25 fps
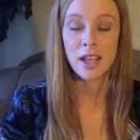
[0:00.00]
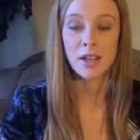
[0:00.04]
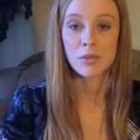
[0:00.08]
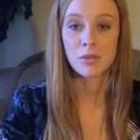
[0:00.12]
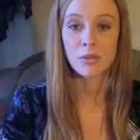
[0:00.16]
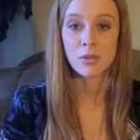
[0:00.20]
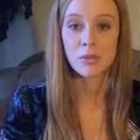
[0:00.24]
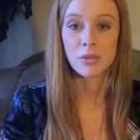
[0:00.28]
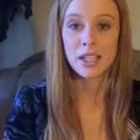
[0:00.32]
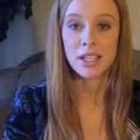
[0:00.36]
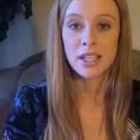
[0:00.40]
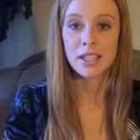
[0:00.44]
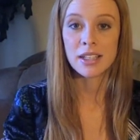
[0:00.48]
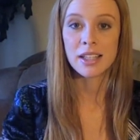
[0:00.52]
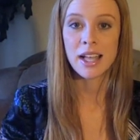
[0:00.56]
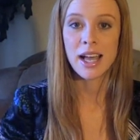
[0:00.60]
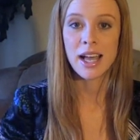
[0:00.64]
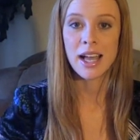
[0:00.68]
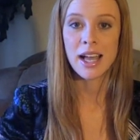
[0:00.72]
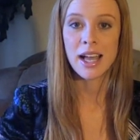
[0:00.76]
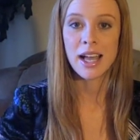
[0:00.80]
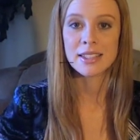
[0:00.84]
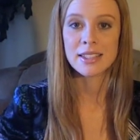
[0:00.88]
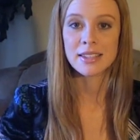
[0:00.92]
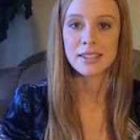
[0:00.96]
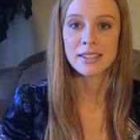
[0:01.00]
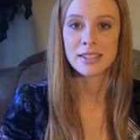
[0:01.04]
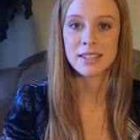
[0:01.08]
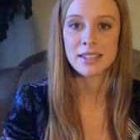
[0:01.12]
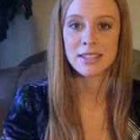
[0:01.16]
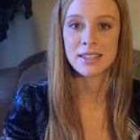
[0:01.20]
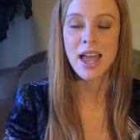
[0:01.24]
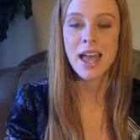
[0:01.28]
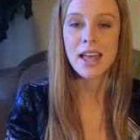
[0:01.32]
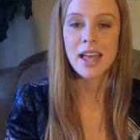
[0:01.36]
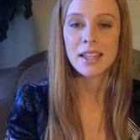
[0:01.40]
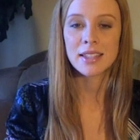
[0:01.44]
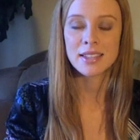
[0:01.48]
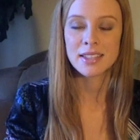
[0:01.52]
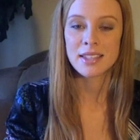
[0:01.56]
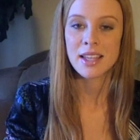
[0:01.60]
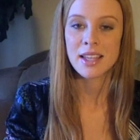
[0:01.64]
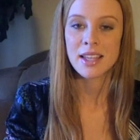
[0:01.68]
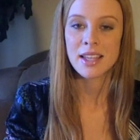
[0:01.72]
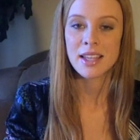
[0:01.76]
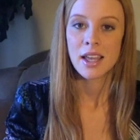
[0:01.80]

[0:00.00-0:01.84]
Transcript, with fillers: and realize and sense